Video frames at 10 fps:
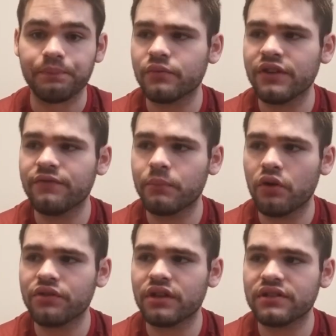We've
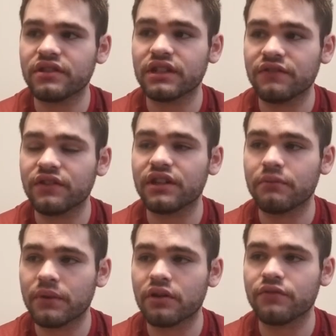both done a significant
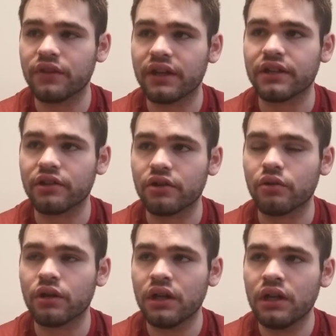amount of like, you know,
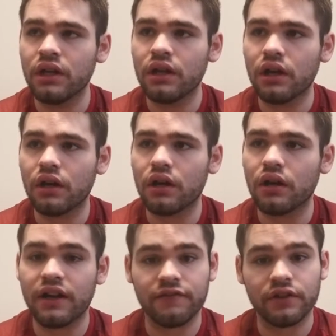uh,
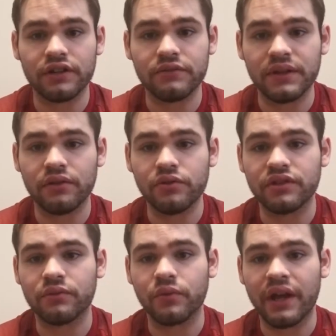effort in, in
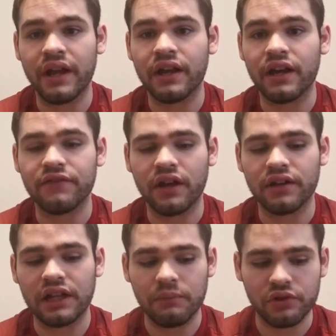losing weight. I've gotten a
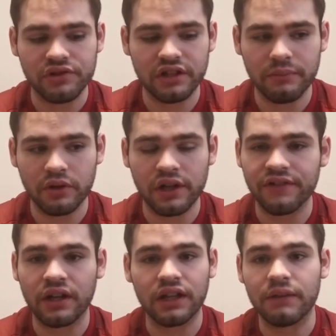lot more slimmer. I've
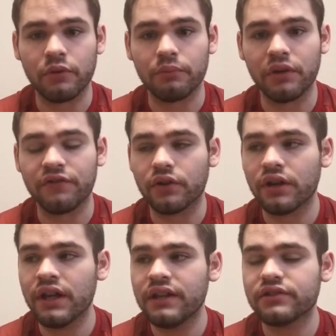gotten a lot more buffer.
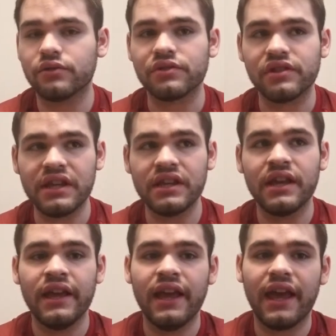So is he.
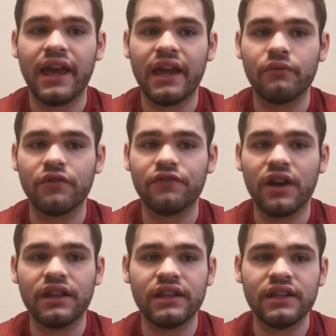And we're
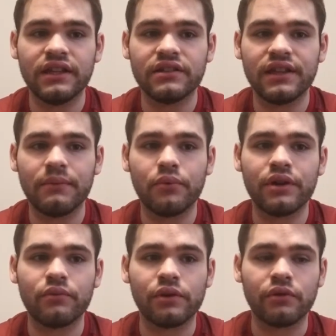finally into that point
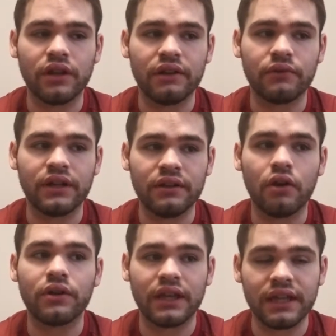where we're like ready.
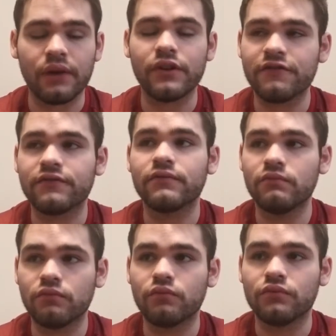Okay, yeah, we've
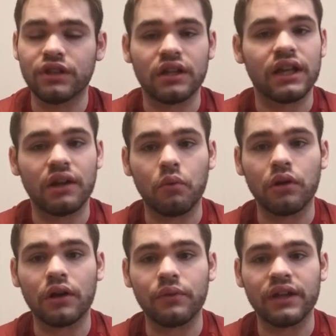done a lot of
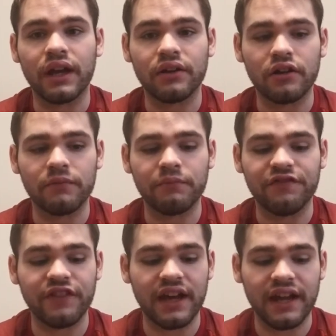work. We gotten our
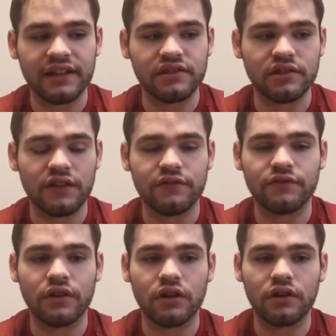fat asses off of
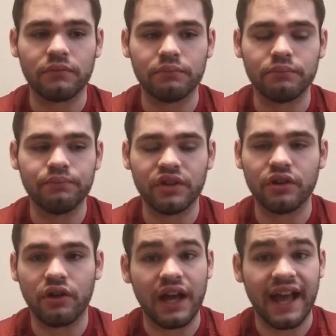our, you
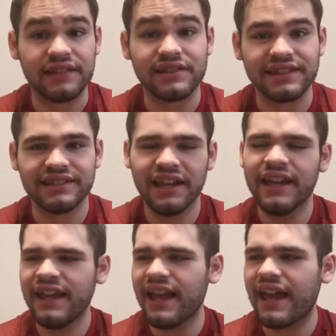know, asses
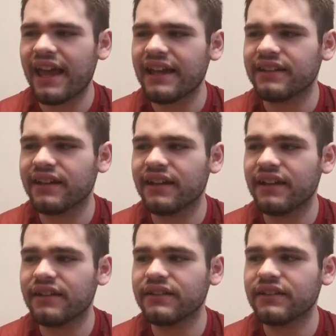and
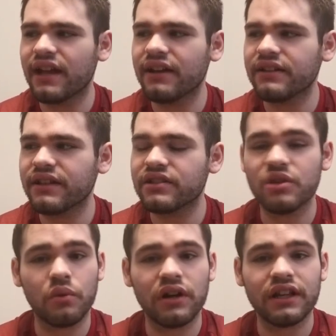uh, got got to
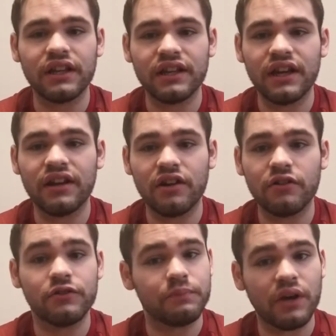work and got our
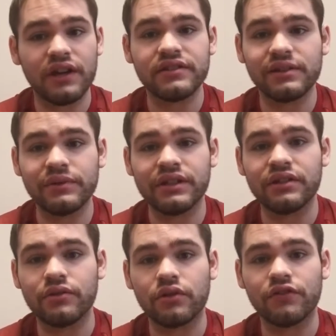bodies that we needed
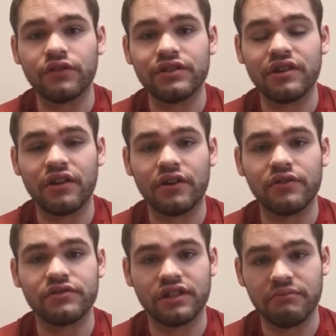in order for these
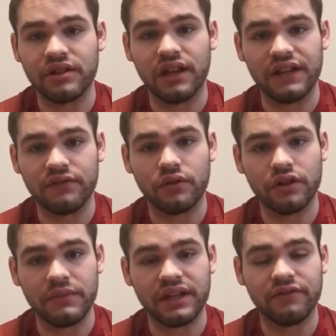characters to come to life in order to
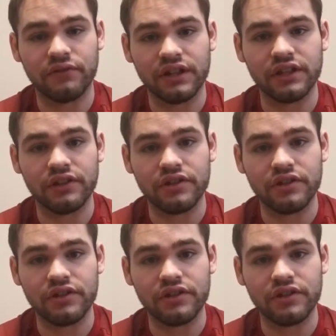make it really good.